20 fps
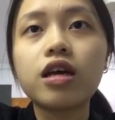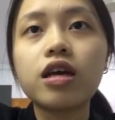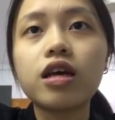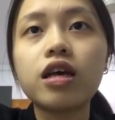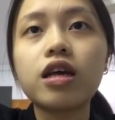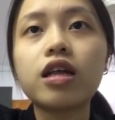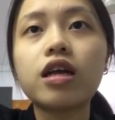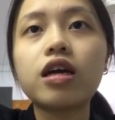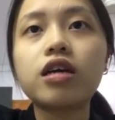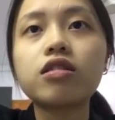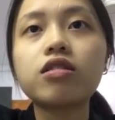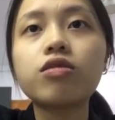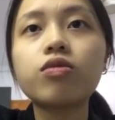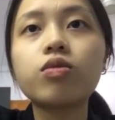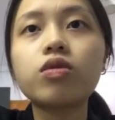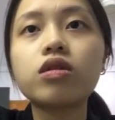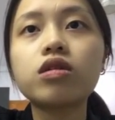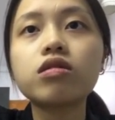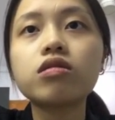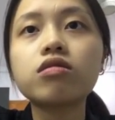In other
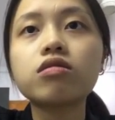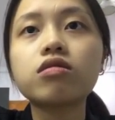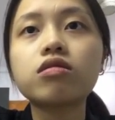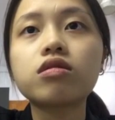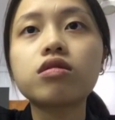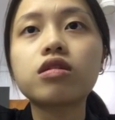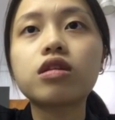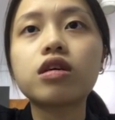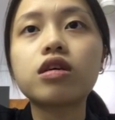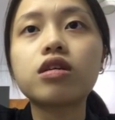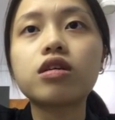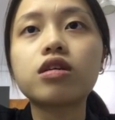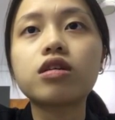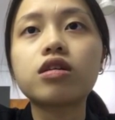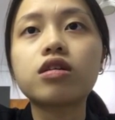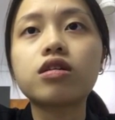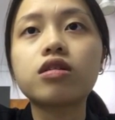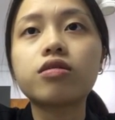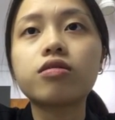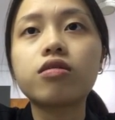words,
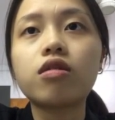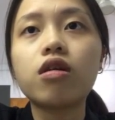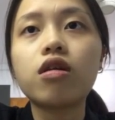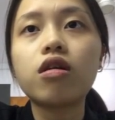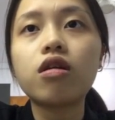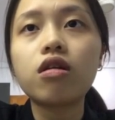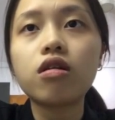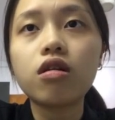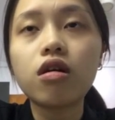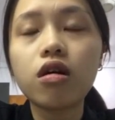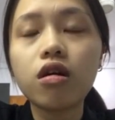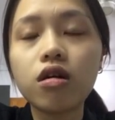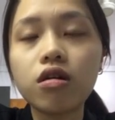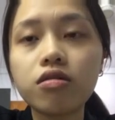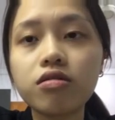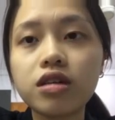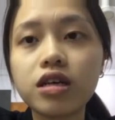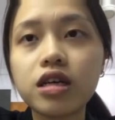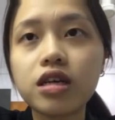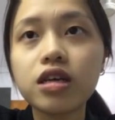the
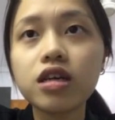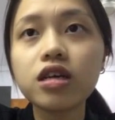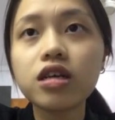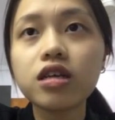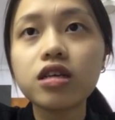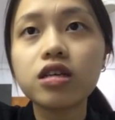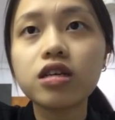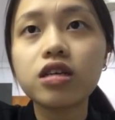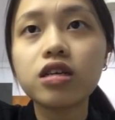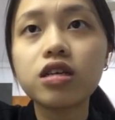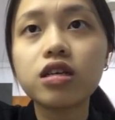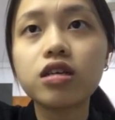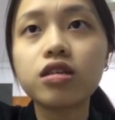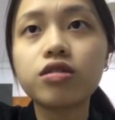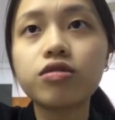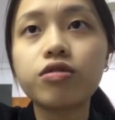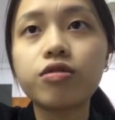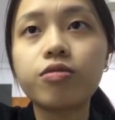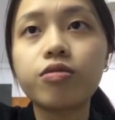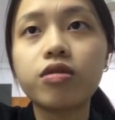ODE is
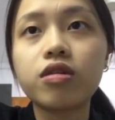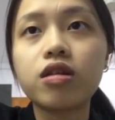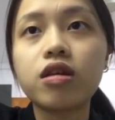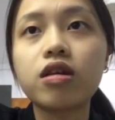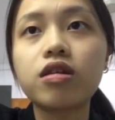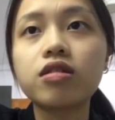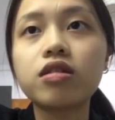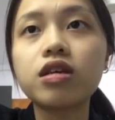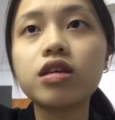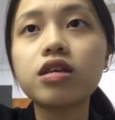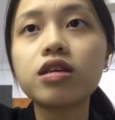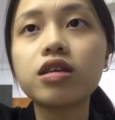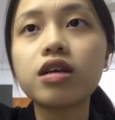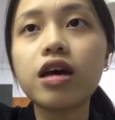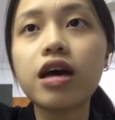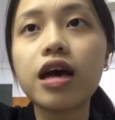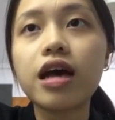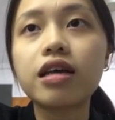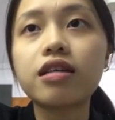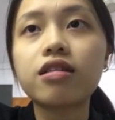represented
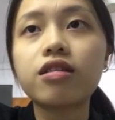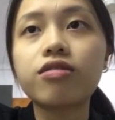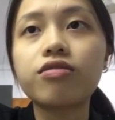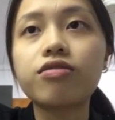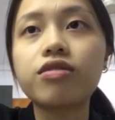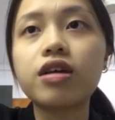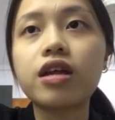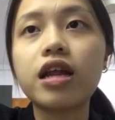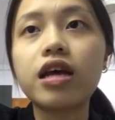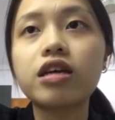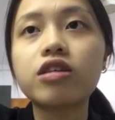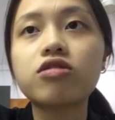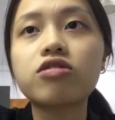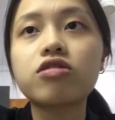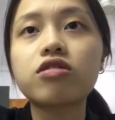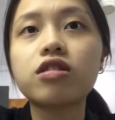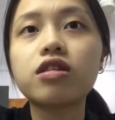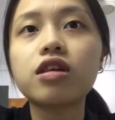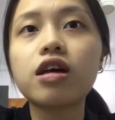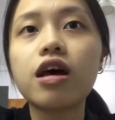as the
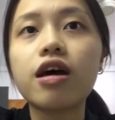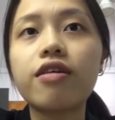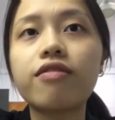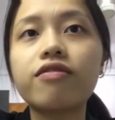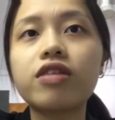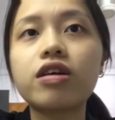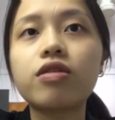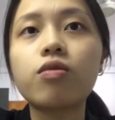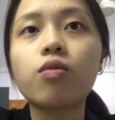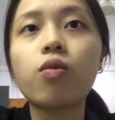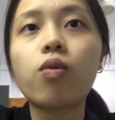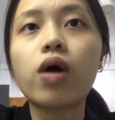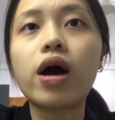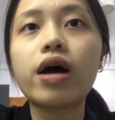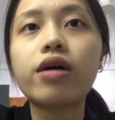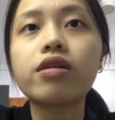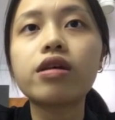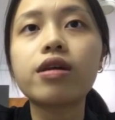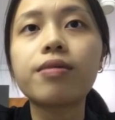relation having one